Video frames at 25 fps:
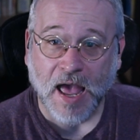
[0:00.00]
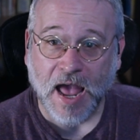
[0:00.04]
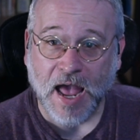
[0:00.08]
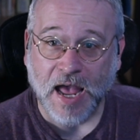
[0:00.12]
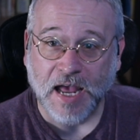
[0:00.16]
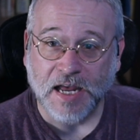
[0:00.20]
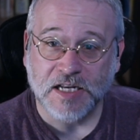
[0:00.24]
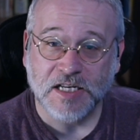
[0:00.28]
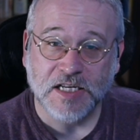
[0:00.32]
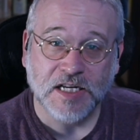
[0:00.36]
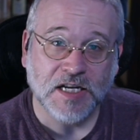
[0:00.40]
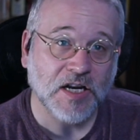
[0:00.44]

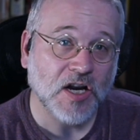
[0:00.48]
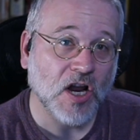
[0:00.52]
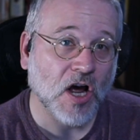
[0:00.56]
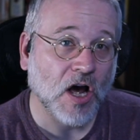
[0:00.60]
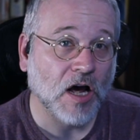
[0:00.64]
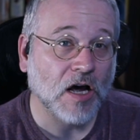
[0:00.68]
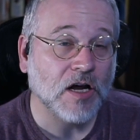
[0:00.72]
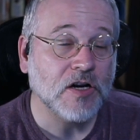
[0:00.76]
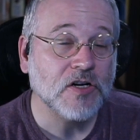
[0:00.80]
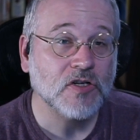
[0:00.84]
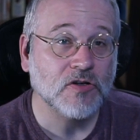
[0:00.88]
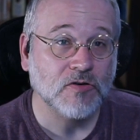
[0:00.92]

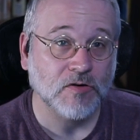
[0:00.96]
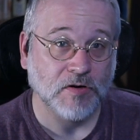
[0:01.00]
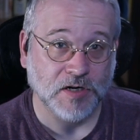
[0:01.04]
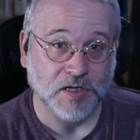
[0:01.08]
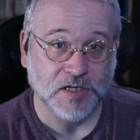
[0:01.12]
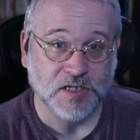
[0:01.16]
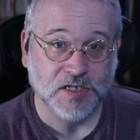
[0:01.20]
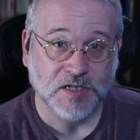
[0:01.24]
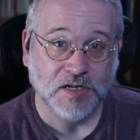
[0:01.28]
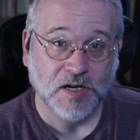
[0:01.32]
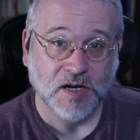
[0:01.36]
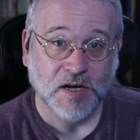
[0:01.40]

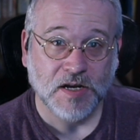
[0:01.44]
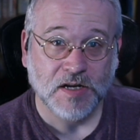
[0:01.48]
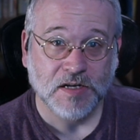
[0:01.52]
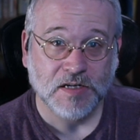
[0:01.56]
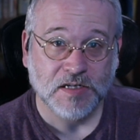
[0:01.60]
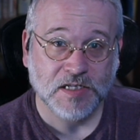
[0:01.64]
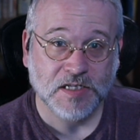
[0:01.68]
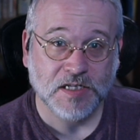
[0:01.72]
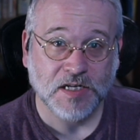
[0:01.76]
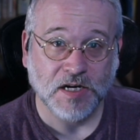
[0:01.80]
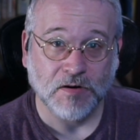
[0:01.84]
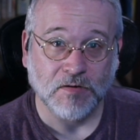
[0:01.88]
1800s
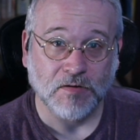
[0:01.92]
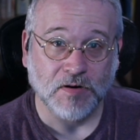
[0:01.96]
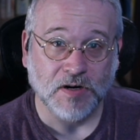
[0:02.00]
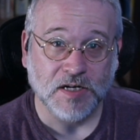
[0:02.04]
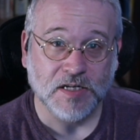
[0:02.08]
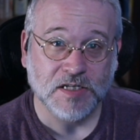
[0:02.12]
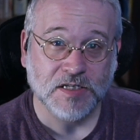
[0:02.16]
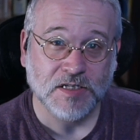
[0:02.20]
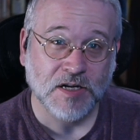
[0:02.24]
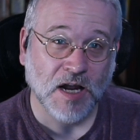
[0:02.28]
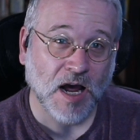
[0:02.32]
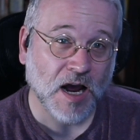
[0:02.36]

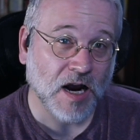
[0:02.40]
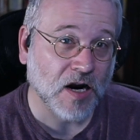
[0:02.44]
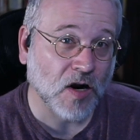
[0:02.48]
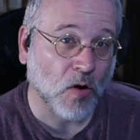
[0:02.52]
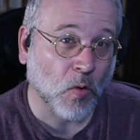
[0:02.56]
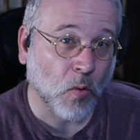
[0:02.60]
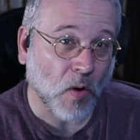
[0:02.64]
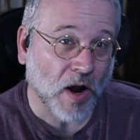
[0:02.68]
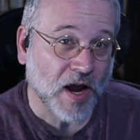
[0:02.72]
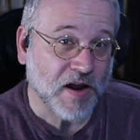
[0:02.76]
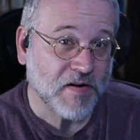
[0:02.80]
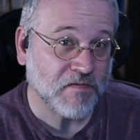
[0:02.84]
series, not
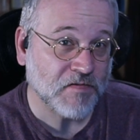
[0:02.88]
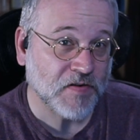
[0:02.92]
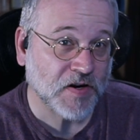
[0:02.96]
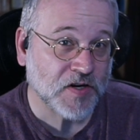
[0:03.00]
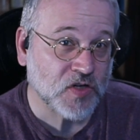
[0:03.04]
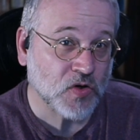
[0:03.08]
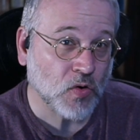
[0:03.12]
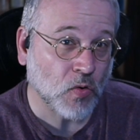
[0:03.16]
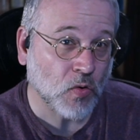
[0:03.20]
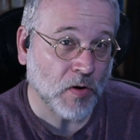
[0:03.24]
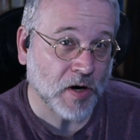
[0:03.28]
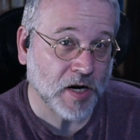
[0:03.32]
quite
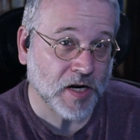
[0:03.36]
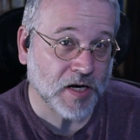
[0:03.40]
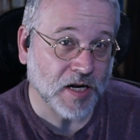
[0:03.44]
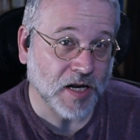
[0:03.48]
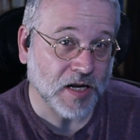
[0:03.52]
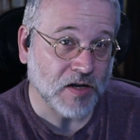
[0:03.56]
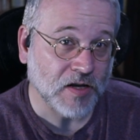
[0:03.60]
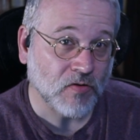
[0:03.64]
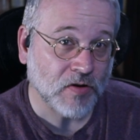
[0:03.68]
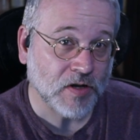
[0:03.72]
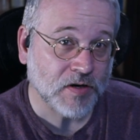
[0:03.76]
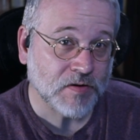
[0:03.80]
Victorian
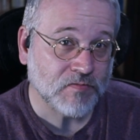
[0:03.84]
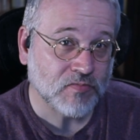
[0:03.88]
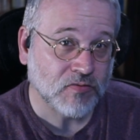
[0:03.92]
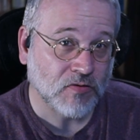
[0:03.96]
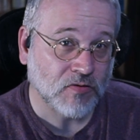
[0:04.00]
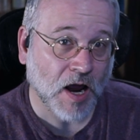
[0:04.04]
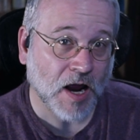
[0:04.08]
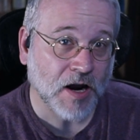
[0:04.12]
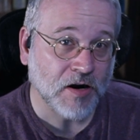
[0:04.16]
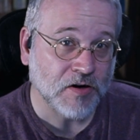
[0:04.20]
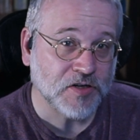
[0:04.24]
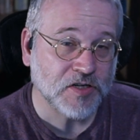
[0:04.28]
England,
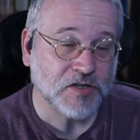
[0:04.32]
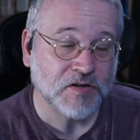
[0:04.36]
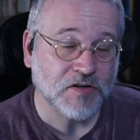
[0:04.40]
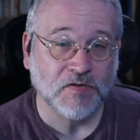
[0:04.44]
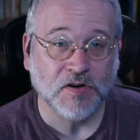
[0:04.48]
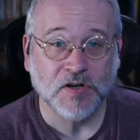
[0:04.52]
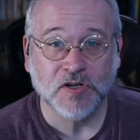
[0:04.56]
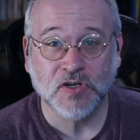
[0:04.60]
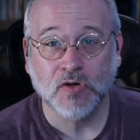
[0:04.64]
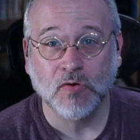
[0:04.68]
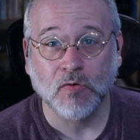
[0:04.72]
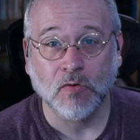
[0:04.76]
prior to
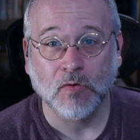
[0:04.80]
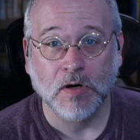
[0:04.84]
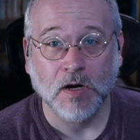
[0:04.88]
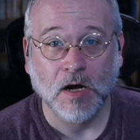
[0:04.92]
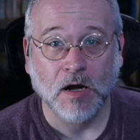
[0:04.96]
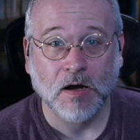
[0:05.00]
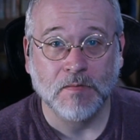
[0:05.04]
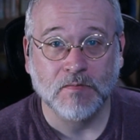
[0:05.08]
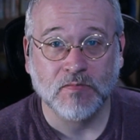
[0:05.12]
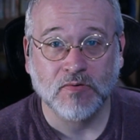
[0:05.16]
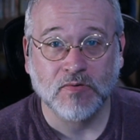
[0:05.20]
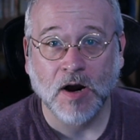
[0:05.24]
Victor,
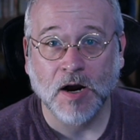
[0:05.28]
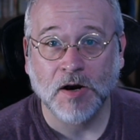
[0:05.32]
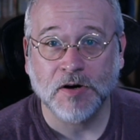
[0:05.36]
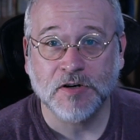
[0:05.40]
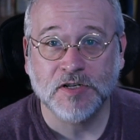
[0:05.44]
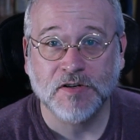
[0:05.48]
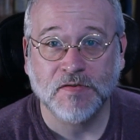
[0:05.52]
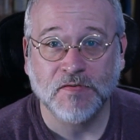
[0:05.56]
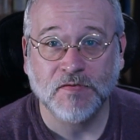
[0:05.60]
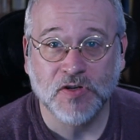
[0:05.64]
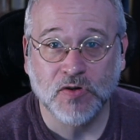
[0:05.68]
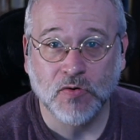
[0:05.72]
um, prior
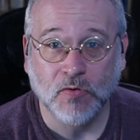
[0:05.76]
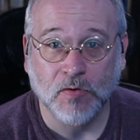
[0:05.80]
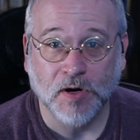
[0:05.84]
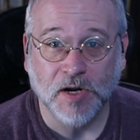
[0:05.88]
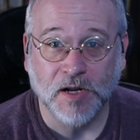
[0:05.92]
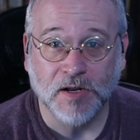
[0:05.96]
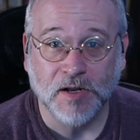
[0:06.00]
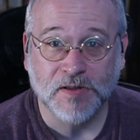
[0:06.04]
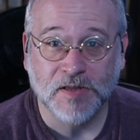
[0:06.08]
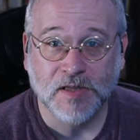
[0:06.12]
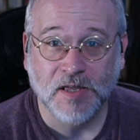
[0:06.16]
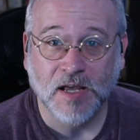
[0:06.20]
to Victorian.